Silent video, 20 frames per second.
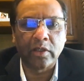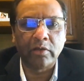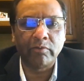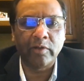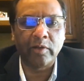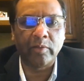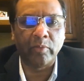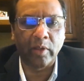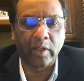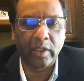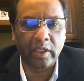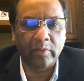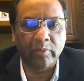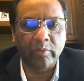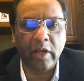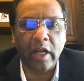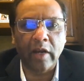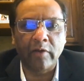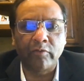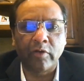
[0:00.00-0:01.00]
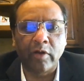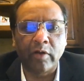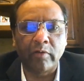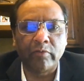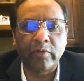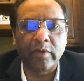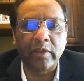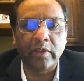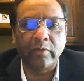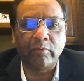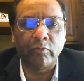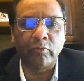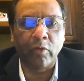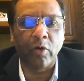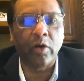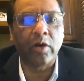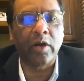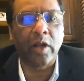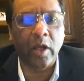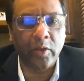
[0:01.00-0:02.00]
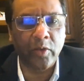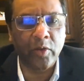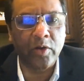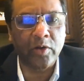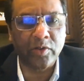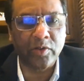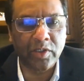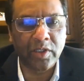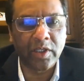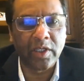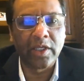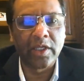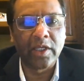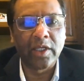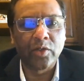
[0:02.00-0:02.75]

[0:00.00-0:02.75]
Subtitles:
We are building a platform. We want others